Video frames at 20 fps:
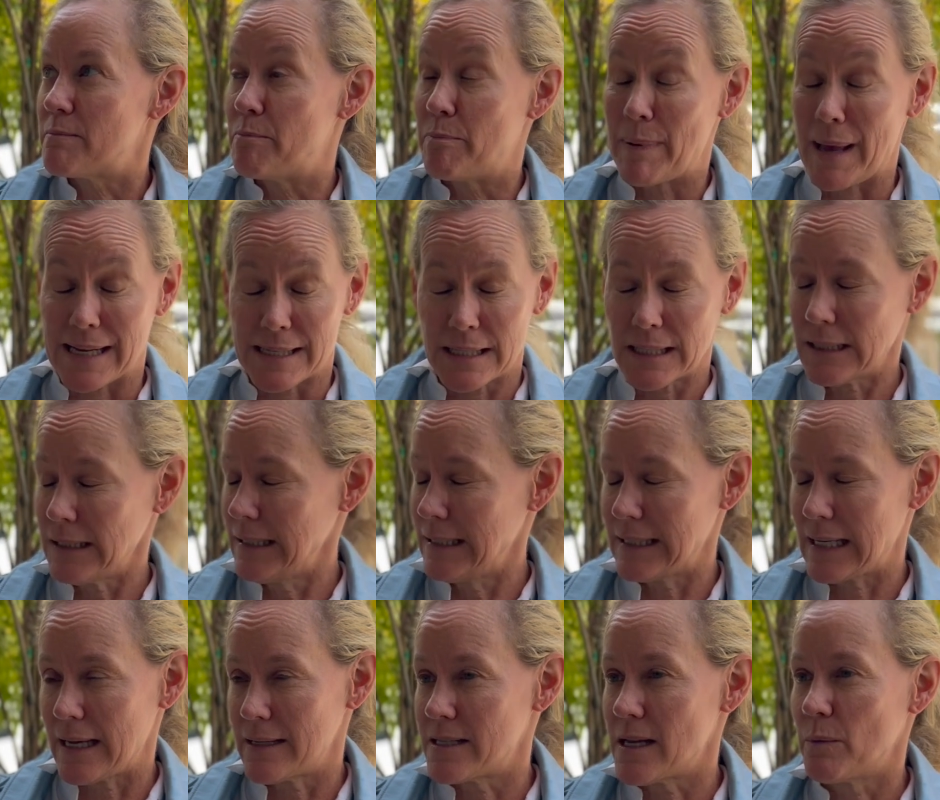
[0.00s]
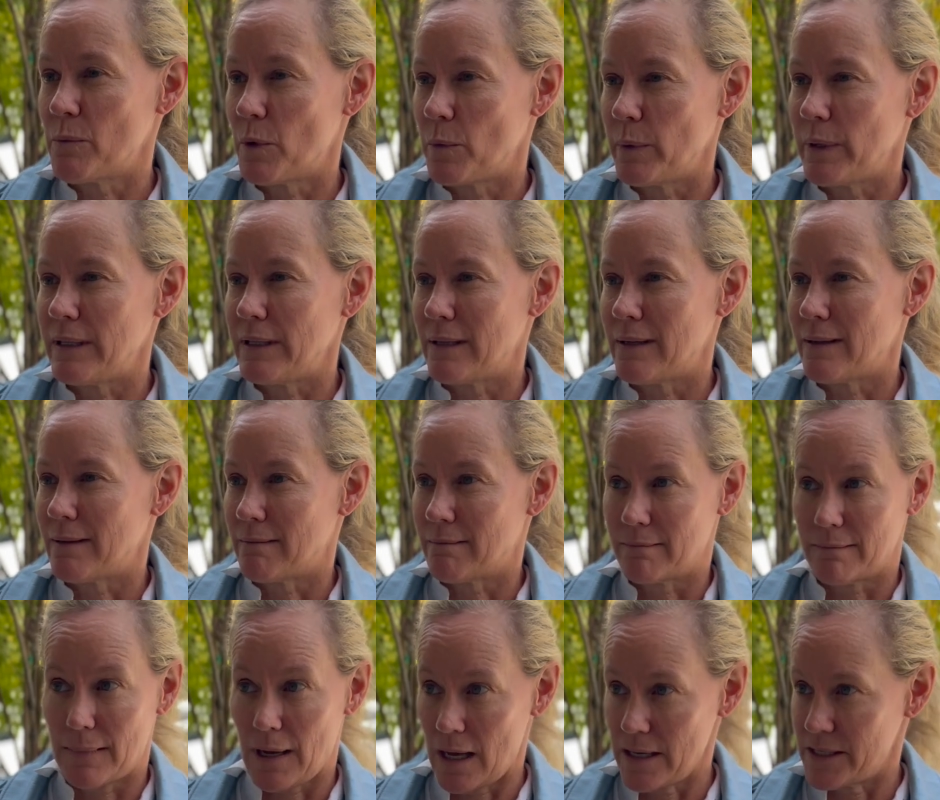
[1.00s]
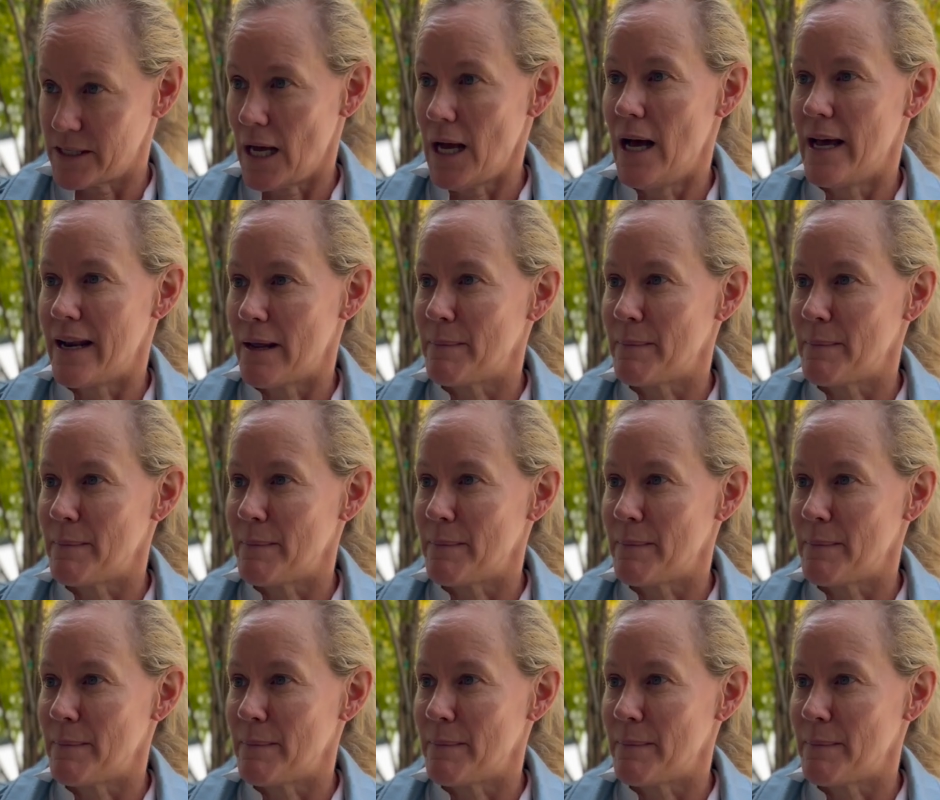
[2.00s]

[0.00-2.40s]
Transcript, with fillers: basically to get done what we got done.